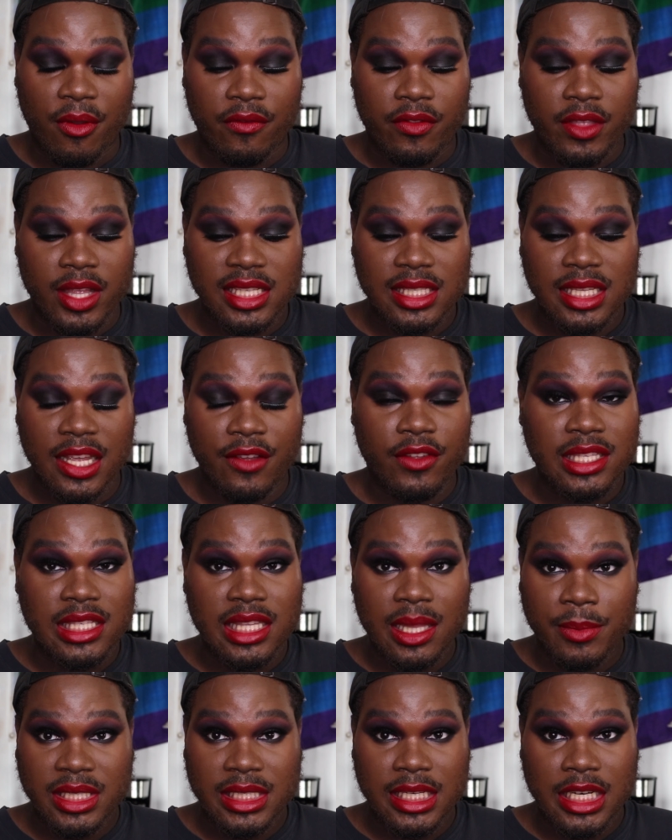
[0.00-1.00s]
of this if it's
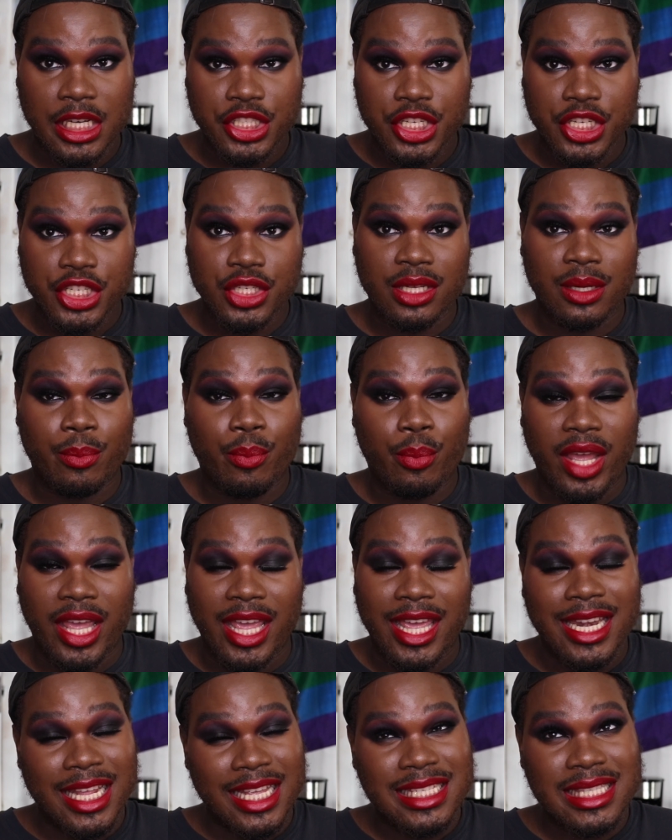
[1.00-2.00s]
limited edition.
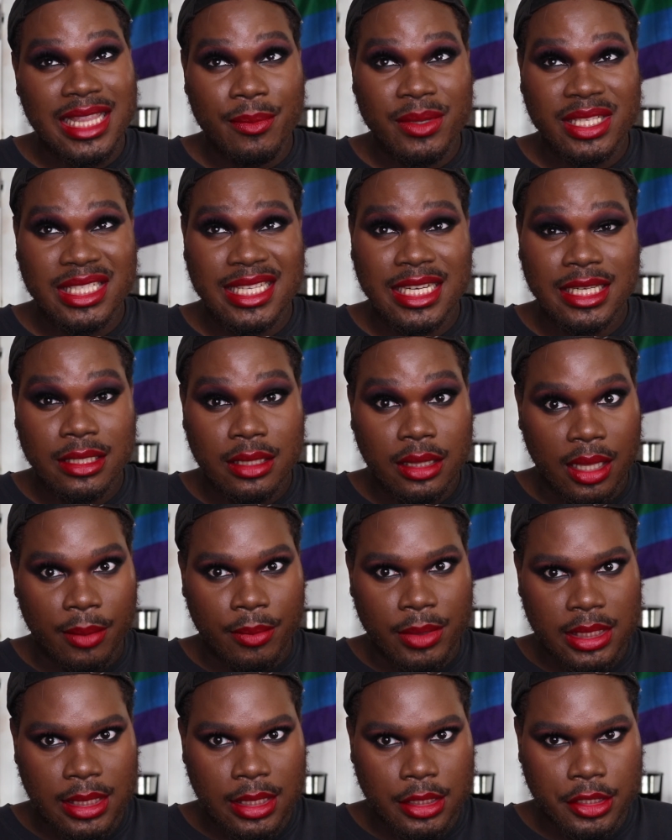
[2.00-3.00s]
But it is limited
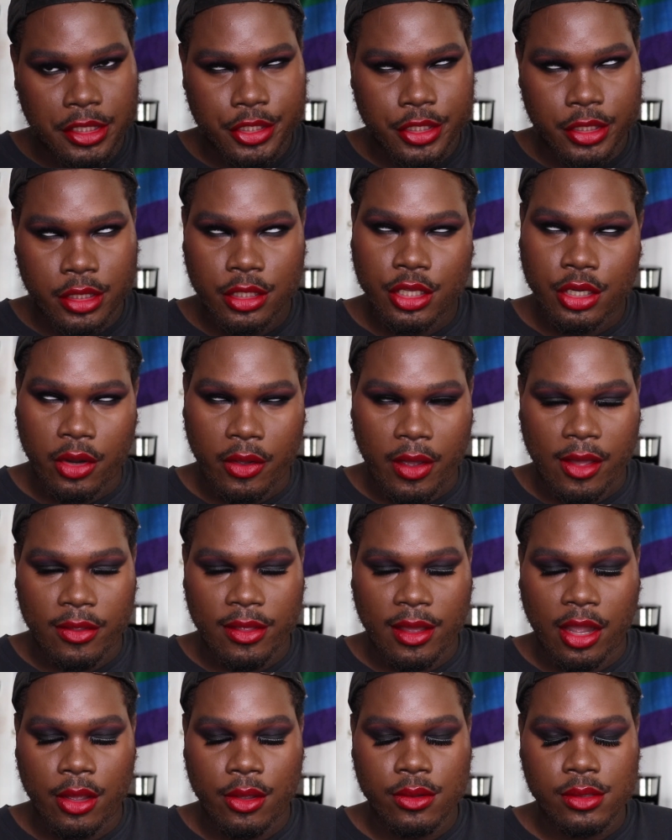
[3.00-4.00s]
edition, you know how
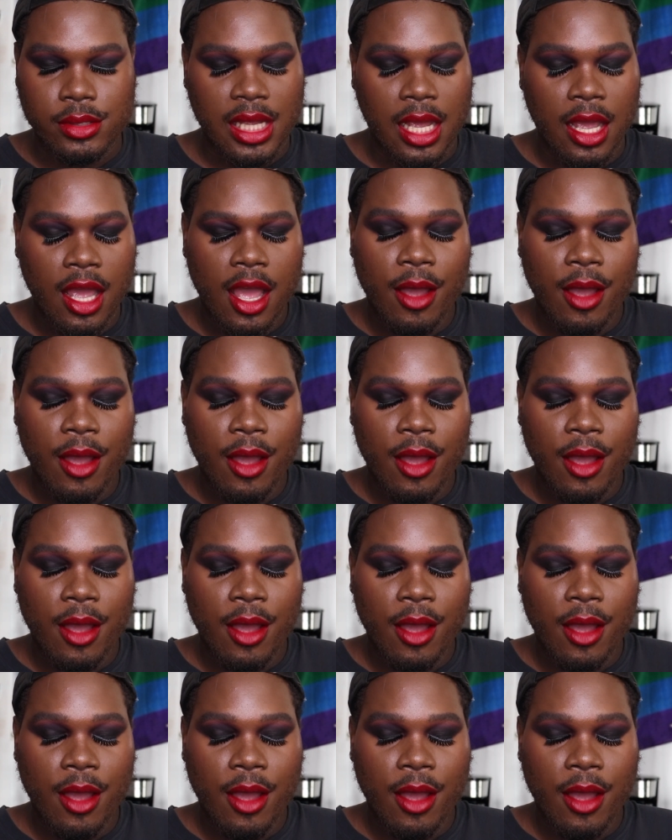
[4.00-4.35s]
that goes.